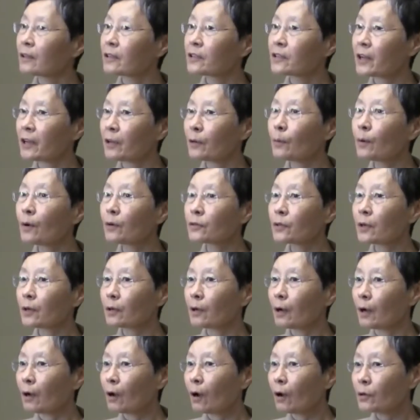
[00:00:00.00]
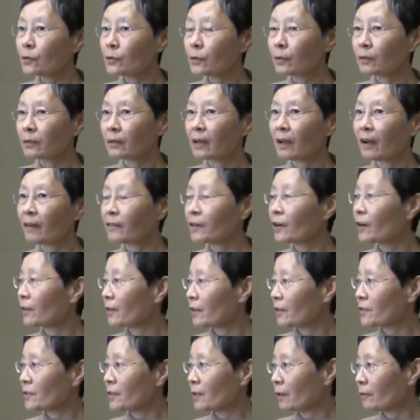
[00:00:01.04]
Qin was uh, also, they have got
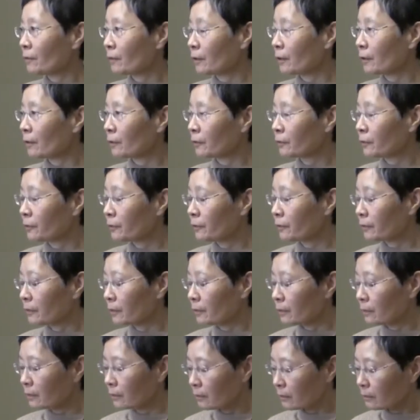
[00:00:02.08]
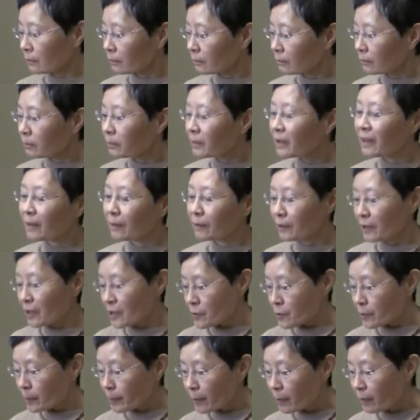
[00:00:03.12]
this, uh, uh, they
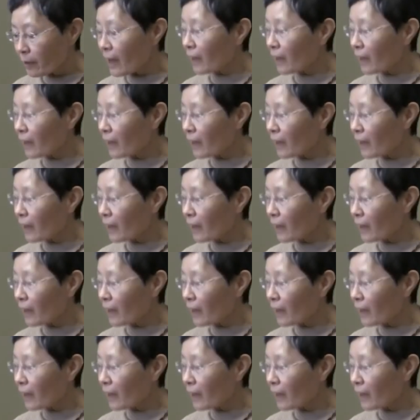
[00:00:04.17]
distribute